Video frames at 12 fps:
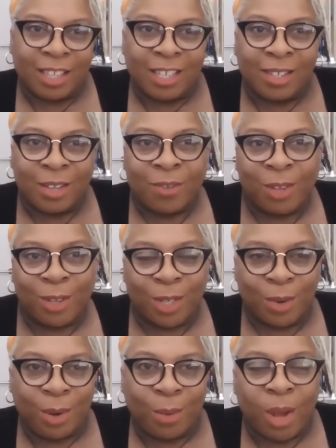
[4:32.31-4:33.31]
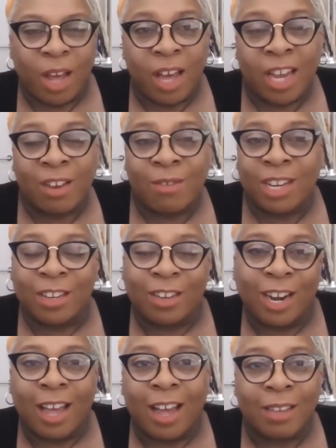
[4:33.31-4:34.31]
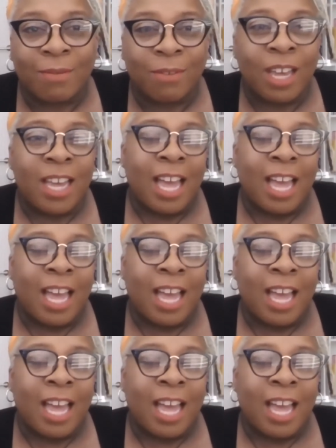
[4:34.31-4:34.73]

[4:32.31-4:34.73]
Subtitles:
the stuff you're doing at work or in your life?